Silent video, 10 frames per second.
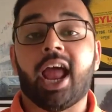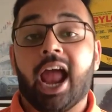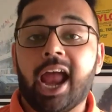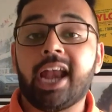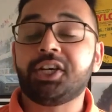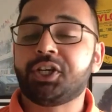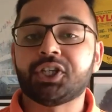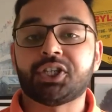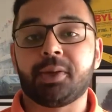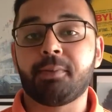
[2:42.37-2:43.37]
and
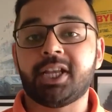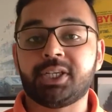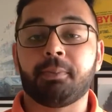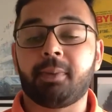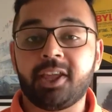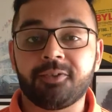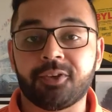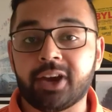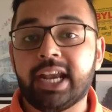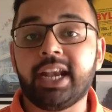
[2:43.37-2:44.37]
just imagine playing
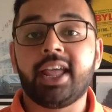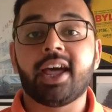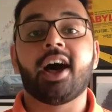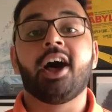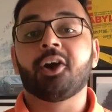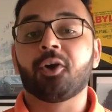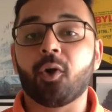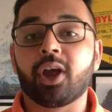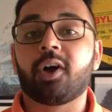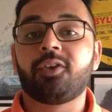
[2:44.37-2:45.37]
for India,
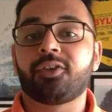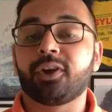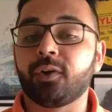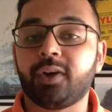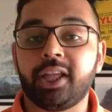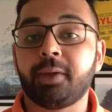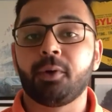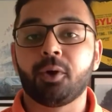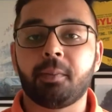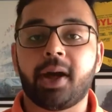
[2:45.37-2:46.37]
going out for your
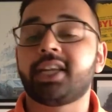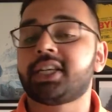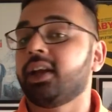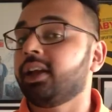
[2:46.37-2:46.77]
debut match.